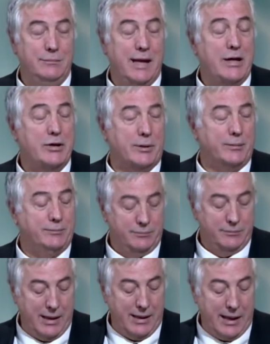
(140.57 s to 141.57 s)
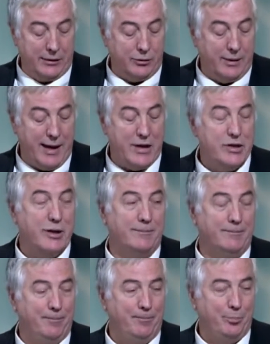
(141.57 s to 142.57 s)
nature and not creation.
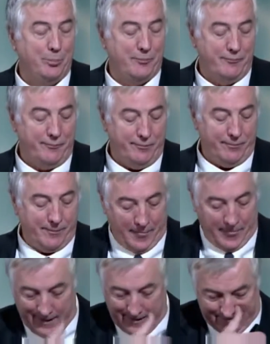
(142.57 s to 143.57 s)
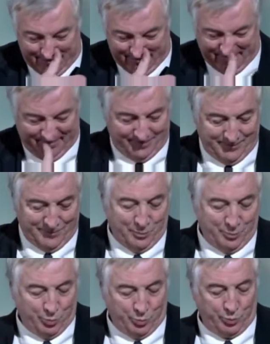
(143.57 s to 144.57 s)
Well, you'd claim that the
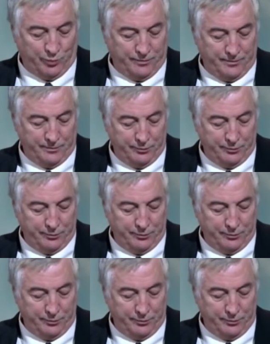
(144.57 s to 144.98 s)
testimony is